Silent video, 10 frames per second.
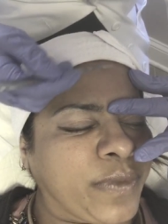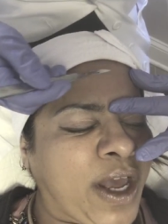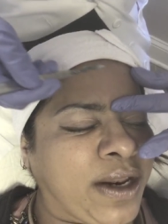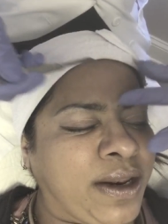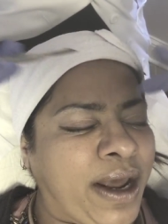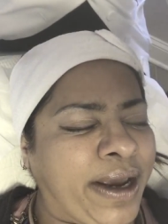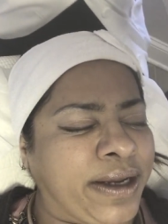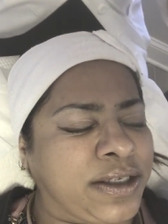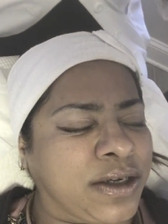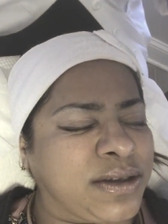at
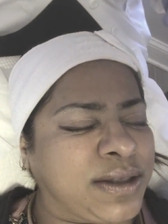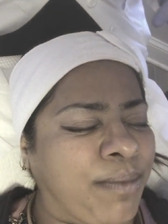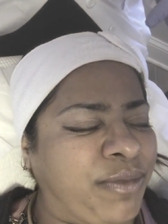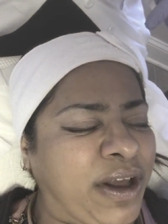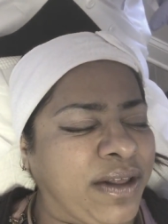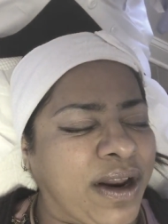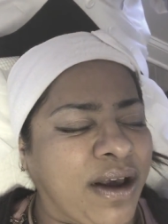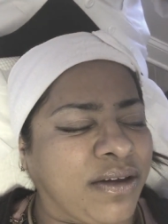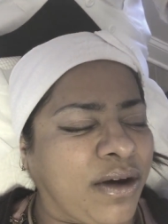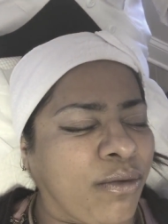night is uh, something that
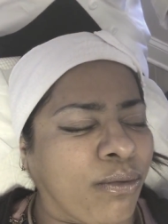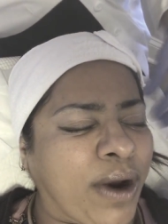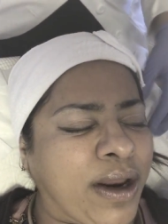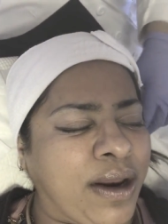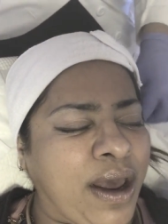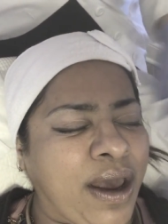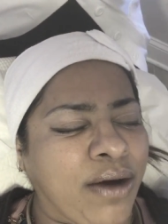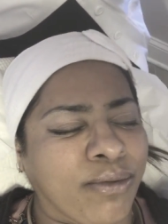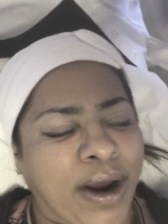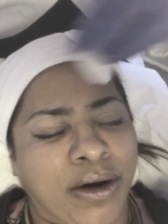has a retin
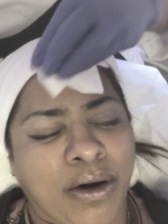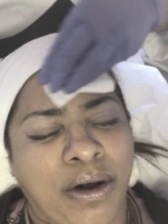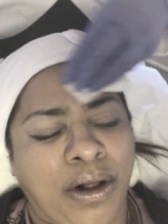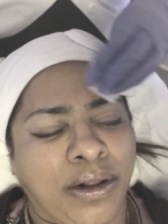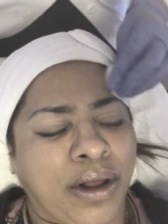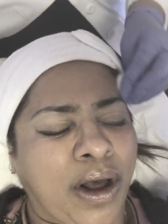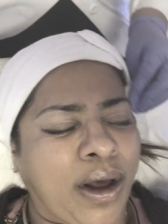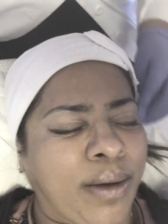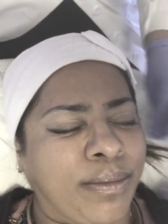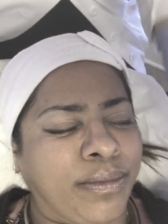A, retinol
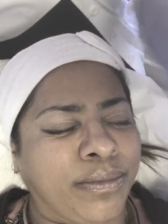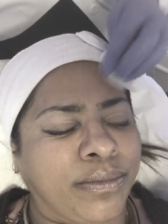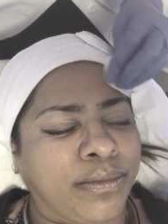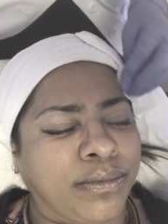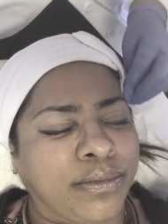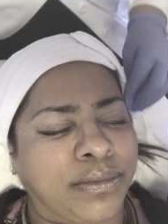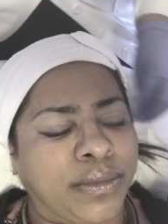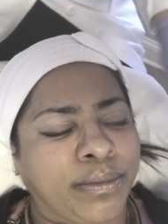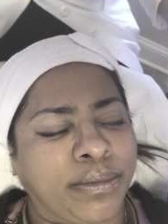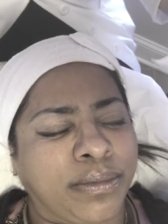um,
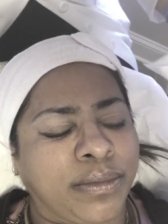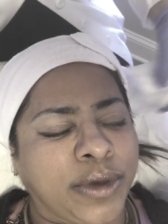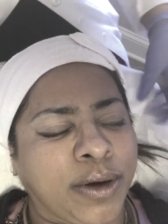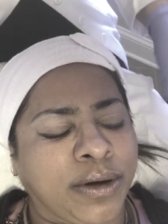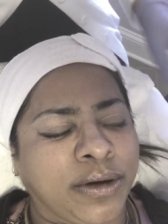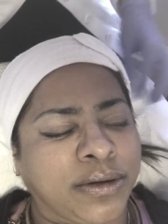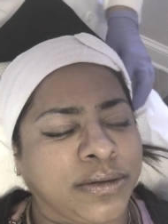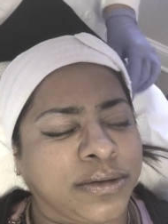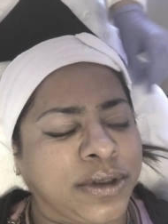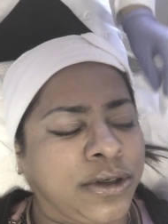uh,
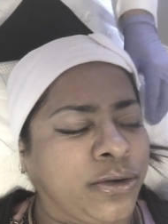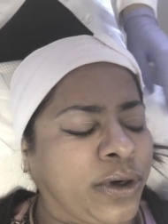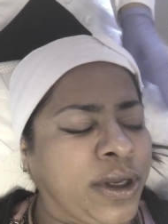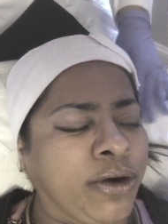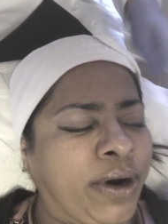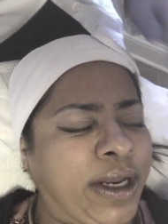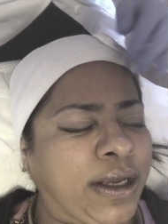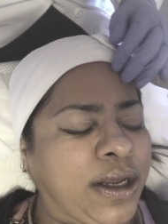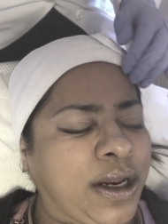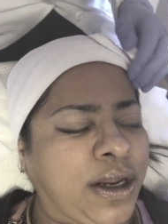
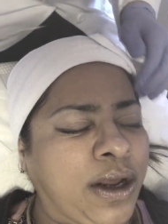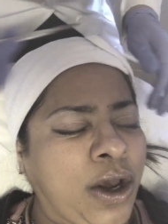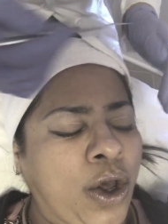ingredient in it.